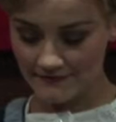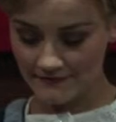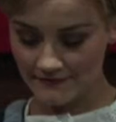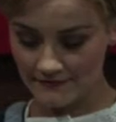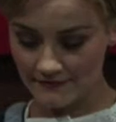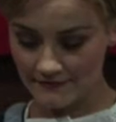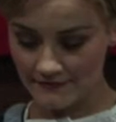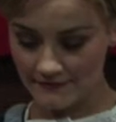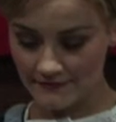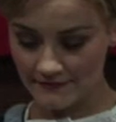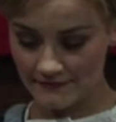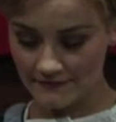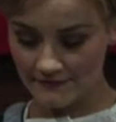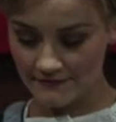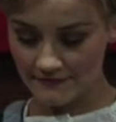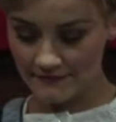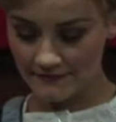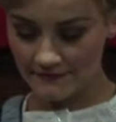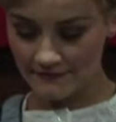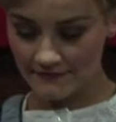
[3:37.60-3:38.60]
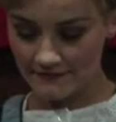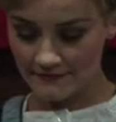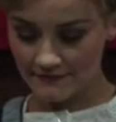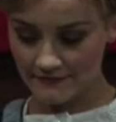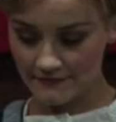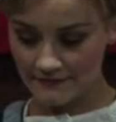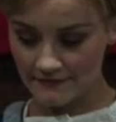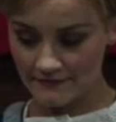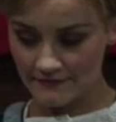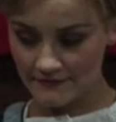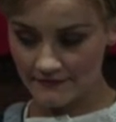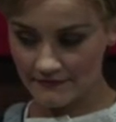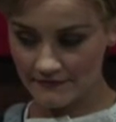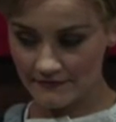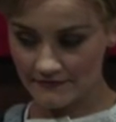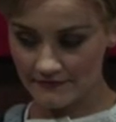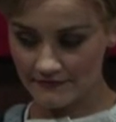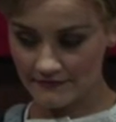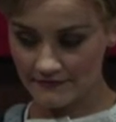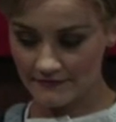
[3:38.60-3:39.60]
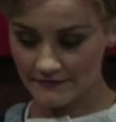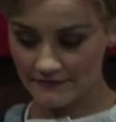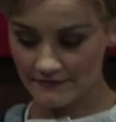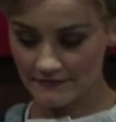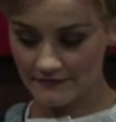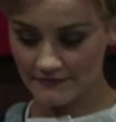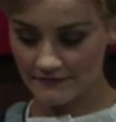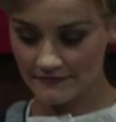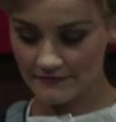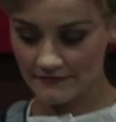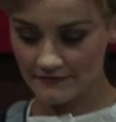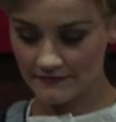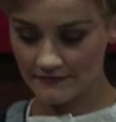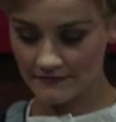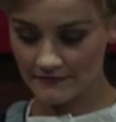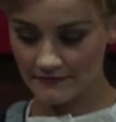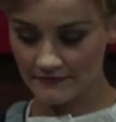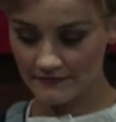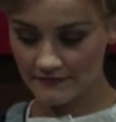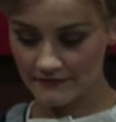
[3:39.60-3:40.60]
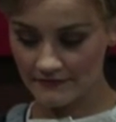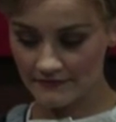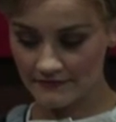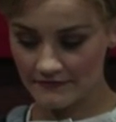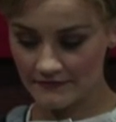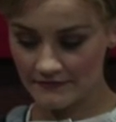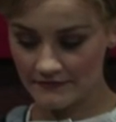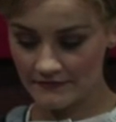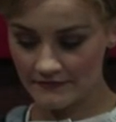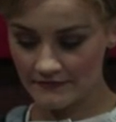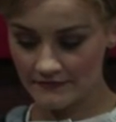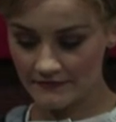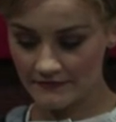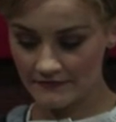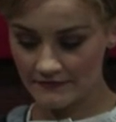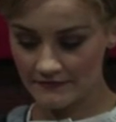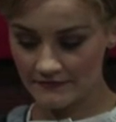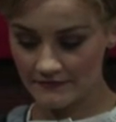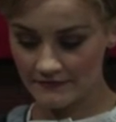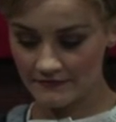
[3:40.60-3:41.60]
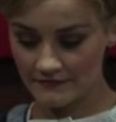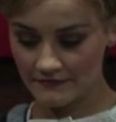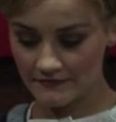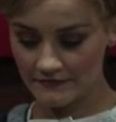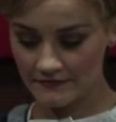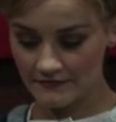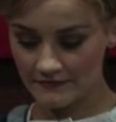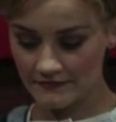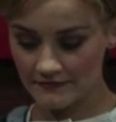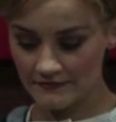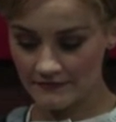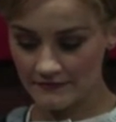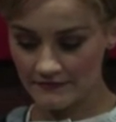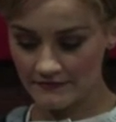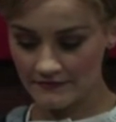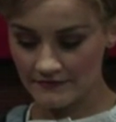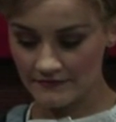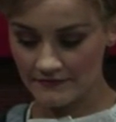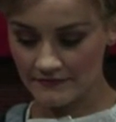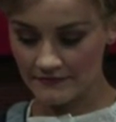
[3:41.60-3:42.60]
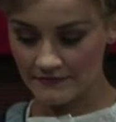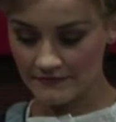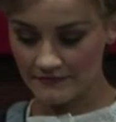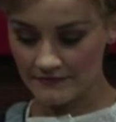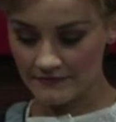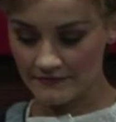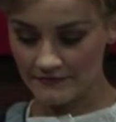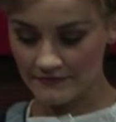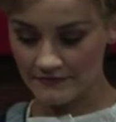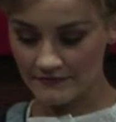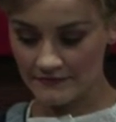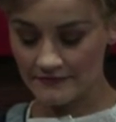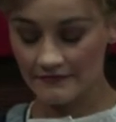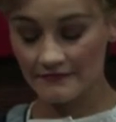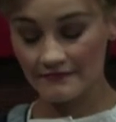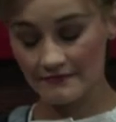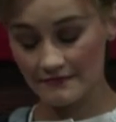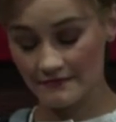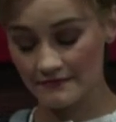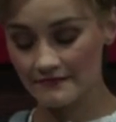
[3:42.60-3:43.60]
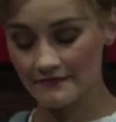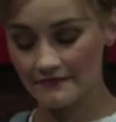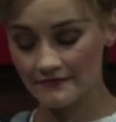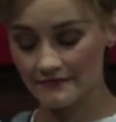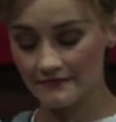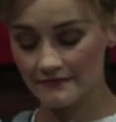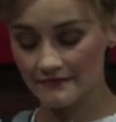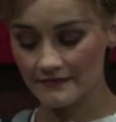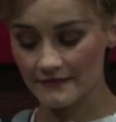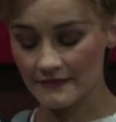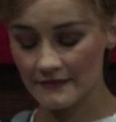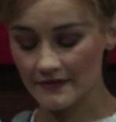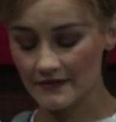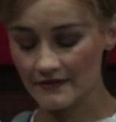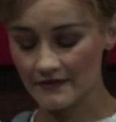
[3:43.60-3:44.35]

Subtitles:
(not speaking)